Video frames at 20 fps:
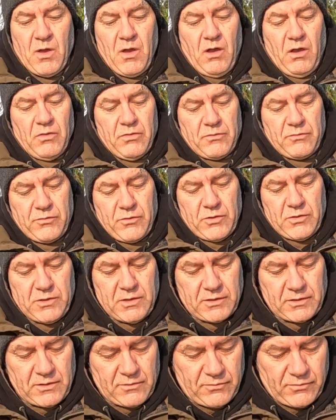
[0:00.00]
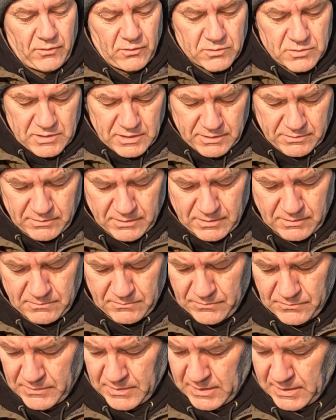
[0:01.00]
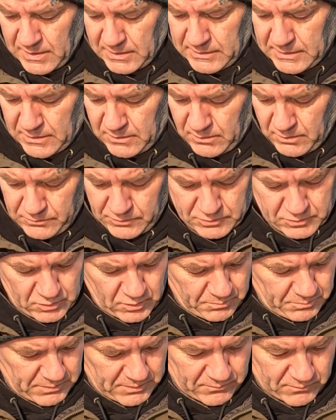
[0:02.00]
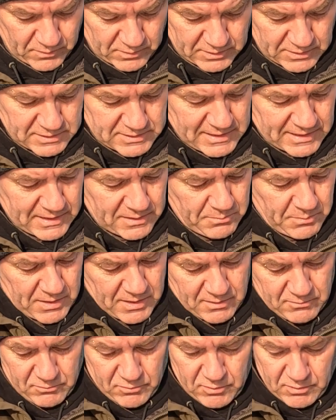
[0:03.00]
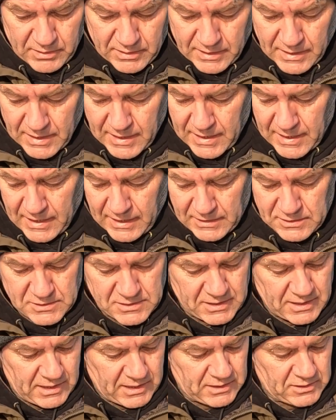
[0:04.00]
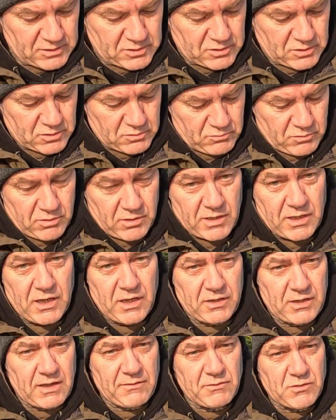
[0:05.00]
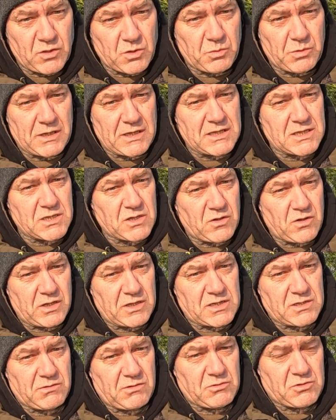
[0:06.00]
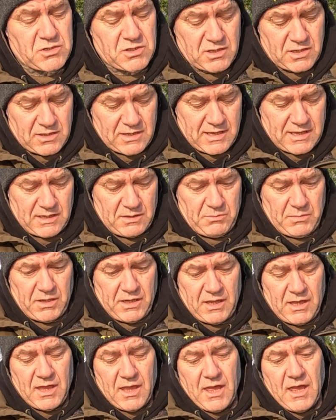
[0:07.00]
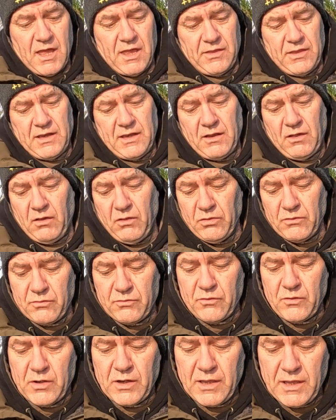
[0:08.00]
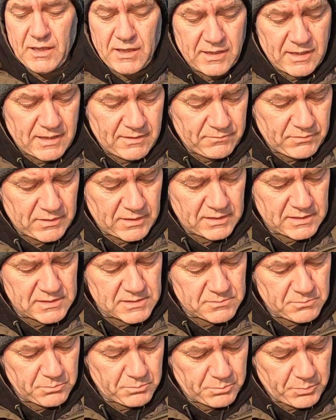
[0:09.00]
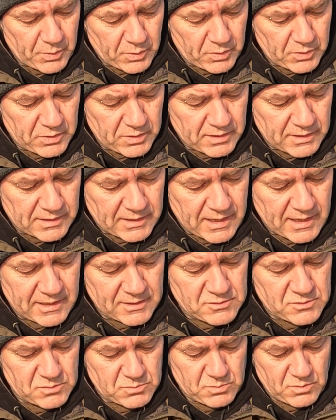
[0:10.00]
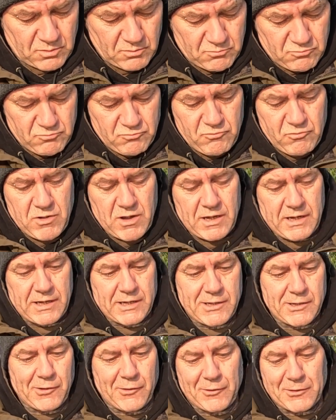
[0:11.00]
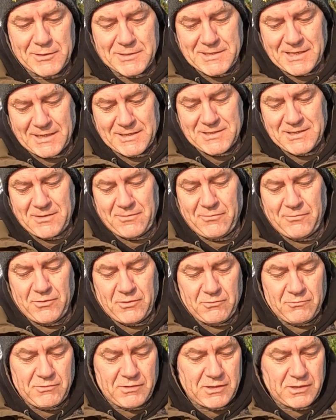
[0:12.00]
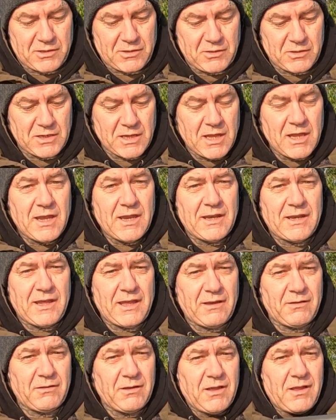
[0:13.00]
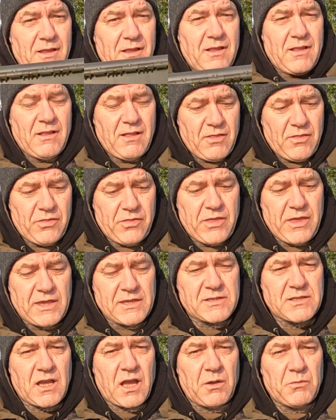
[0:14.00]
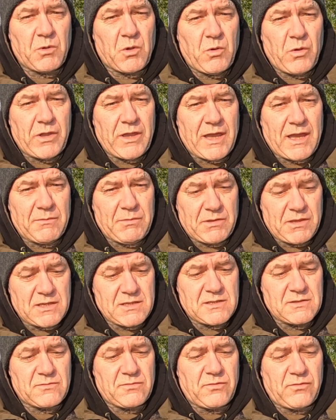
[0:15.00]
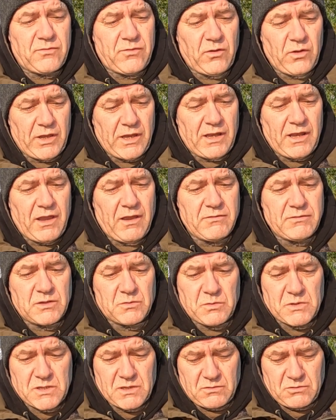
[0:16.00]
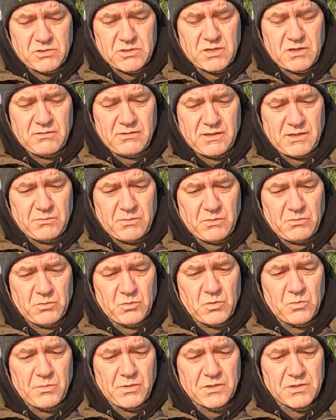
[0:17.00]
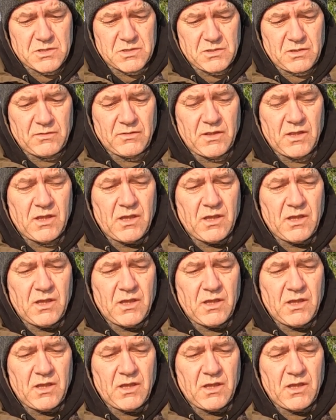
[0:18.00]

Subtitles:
On the front, you've got your Fox logo, and then on the top you've got your centimetre ruler and your inches ruler. And you have another one inside, so I'll show you that in a minute. And then on the front here you have these button catchers, which are really nice actually. They feel really good. Now this, I'm quite happy. This is fully loaded, which I'll show you in a minute with all my stuff.